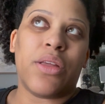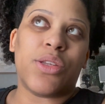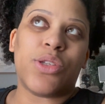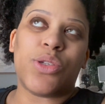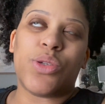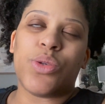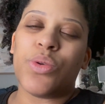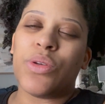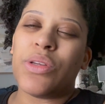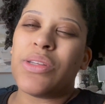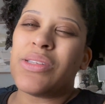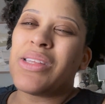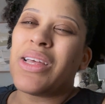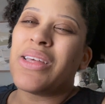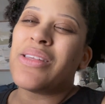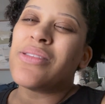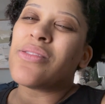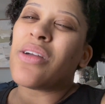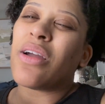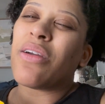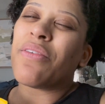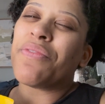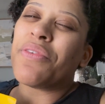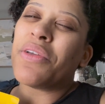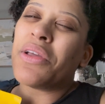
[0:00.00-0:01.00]
soon as I
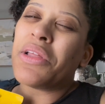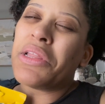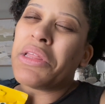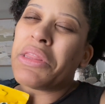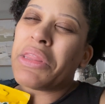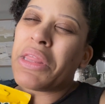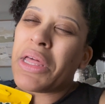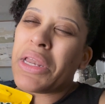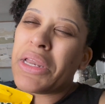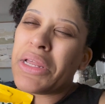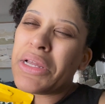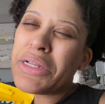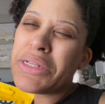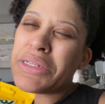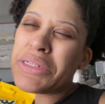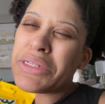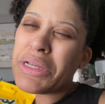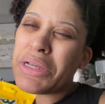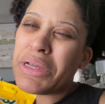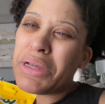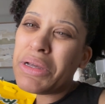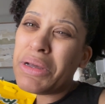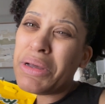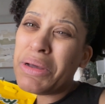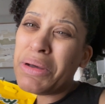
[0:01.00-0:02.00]
start feeling that itch,
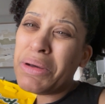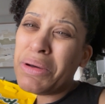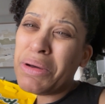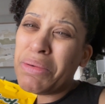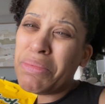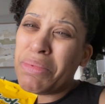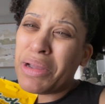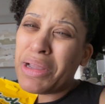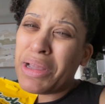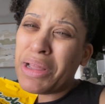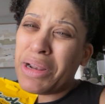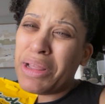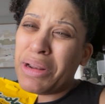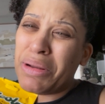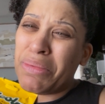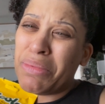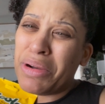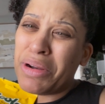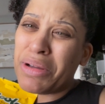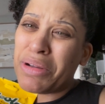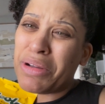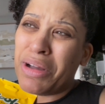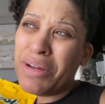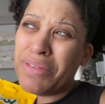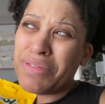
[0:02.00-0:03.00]
oh my God, I don't want
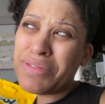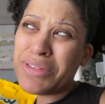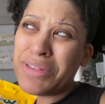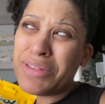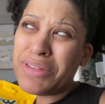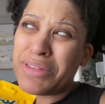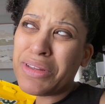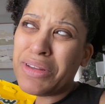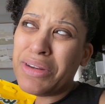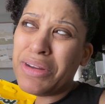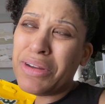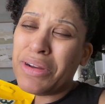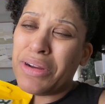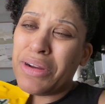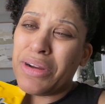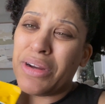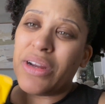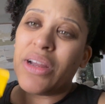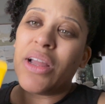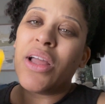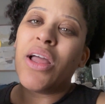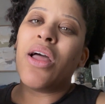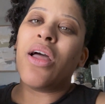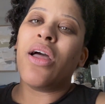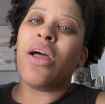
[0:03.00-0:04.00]
to cough, it's gonna hurt.
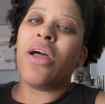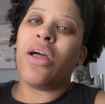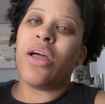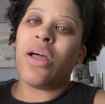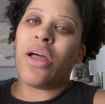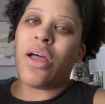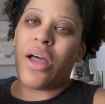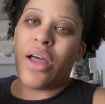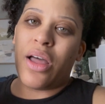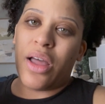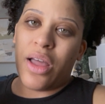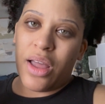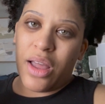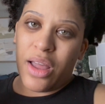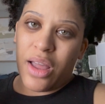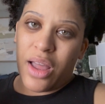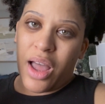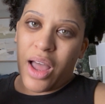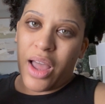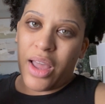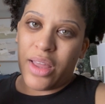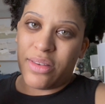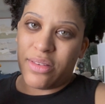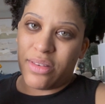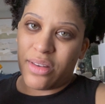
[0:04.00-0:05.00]

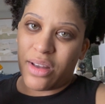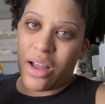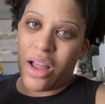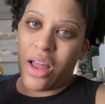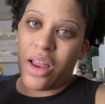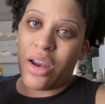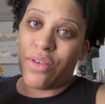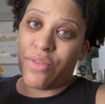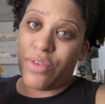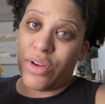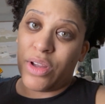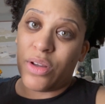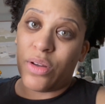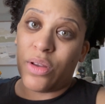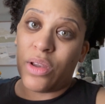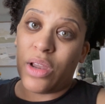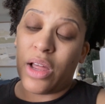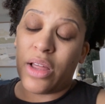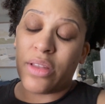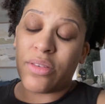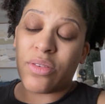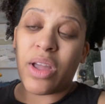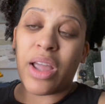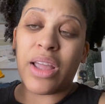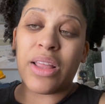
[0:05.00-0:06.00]
I suck on a Ricola.
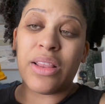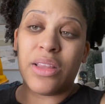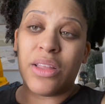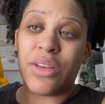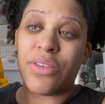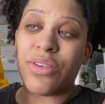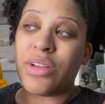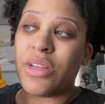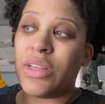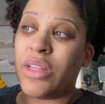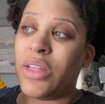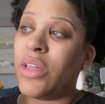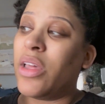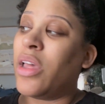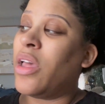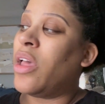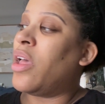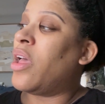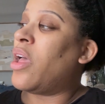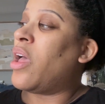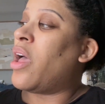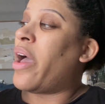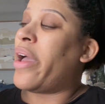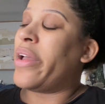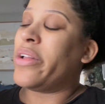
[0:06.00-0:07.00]
So
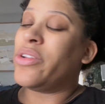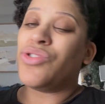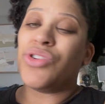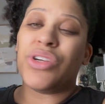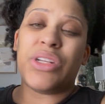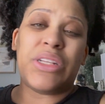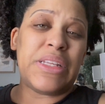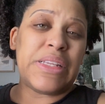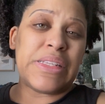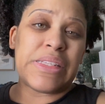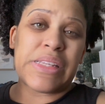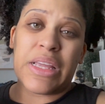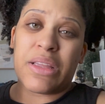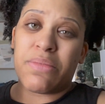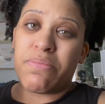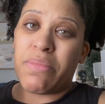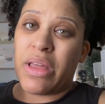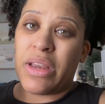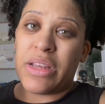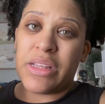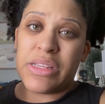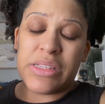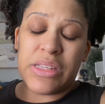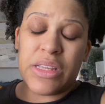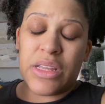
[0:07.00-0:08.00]
I treat these like
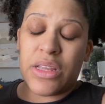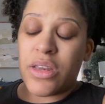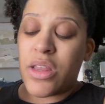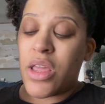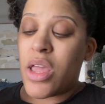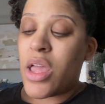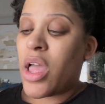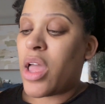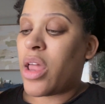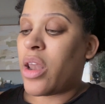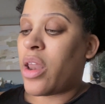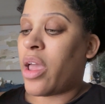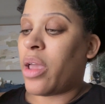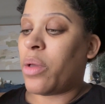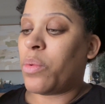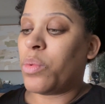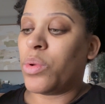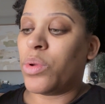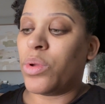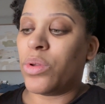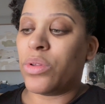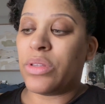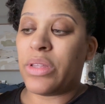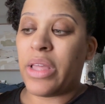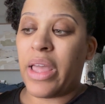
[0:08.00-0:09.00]
medicine, and I
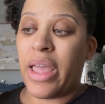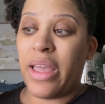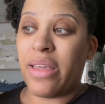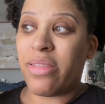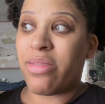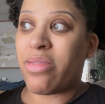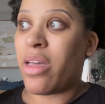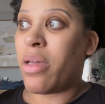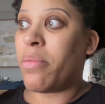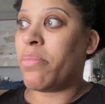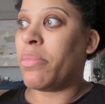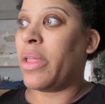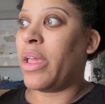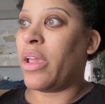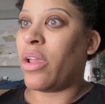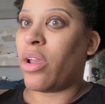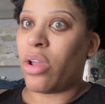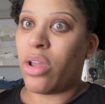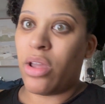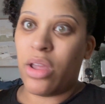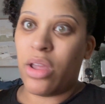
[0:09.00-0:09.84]
will take them like